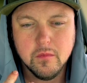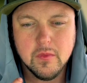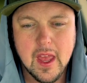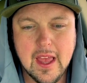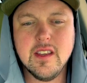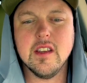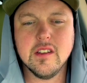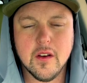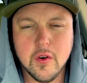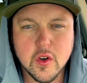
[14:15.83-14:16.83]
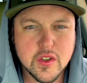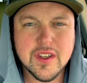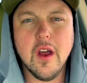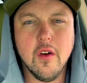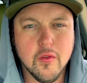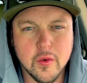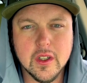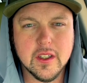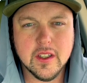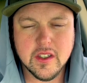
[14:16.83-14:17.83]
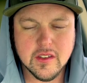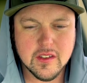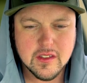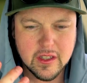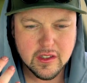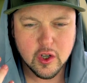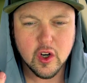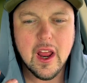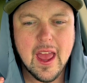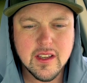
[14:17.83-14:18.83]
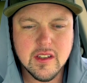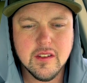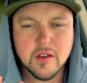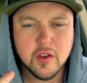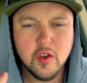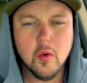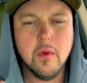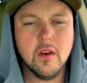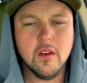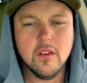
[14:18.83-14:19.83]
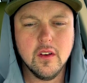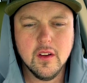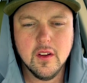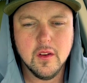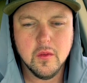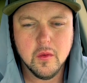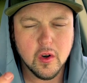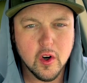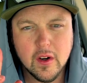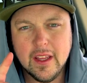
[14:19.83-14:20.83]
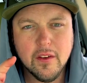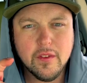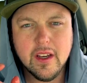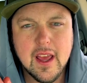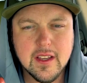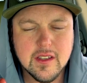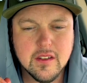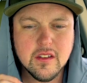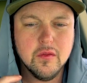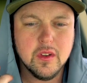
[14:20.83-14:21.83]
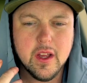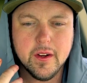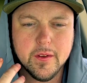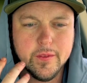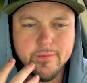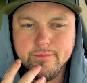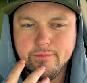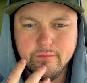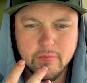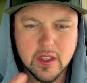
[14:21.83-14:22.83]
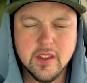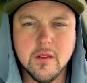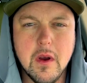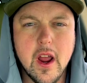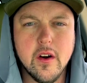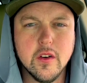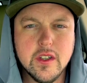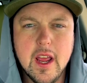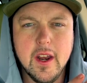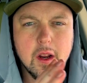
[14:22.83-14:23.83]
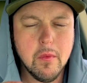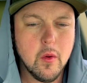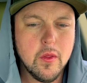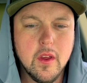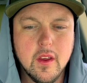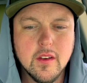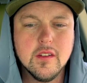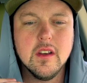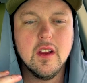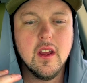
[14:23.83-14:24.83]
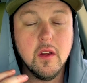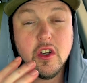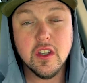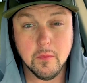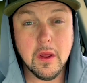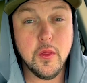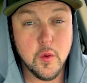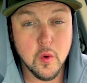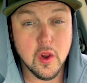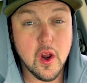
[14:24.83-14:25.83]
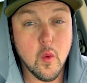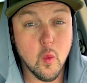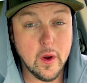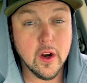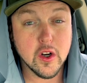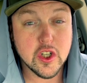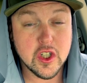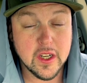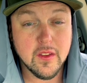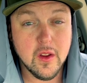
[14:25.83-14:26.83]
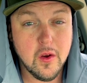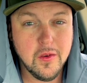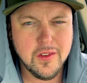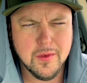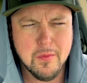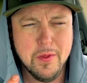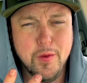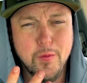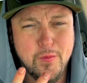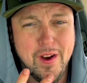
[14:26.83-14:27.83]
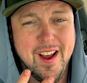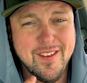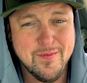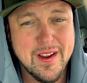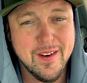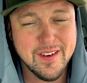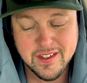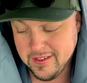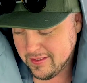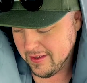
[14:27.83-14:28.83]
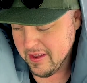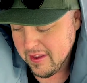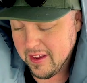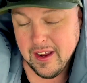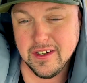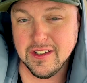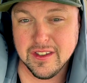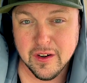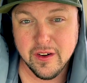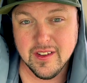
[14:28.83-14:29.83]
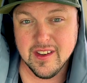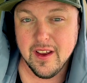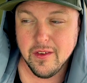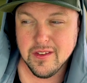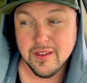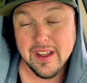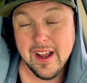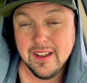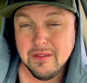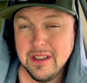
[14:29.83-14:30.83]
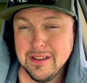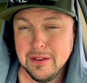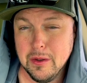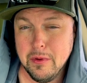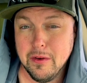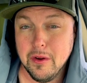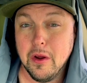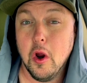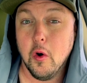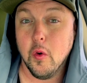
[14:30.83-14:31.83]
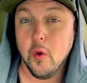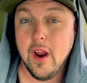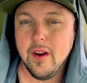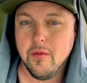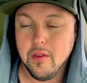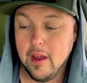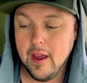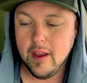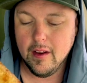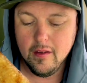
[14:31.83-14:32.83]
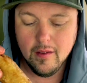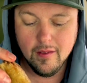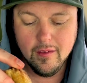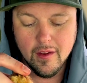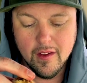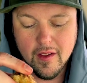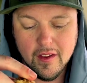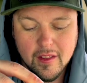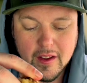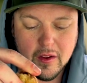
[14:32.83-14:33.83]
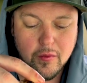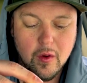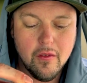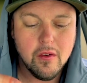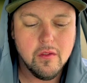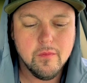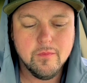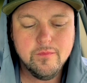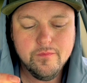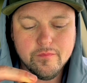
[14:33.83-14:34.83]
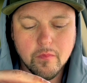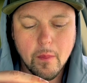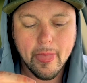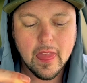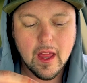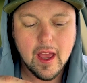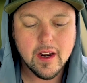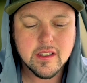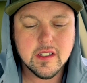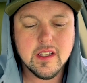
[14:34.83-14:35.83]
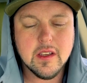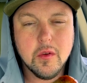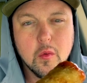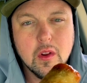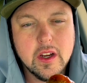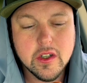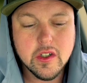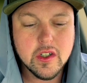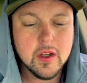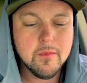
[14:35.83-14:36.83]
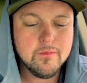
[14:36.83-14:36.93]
essence of herself, really. It's her essence, her human, or her gifted essence of like, this is my understanding about things. She's been through a lot of weird shit, though. She's been through 5 marriages. And she's 37, so that to me is a little bit of a red flag. Like, if you haven't had a successful relationship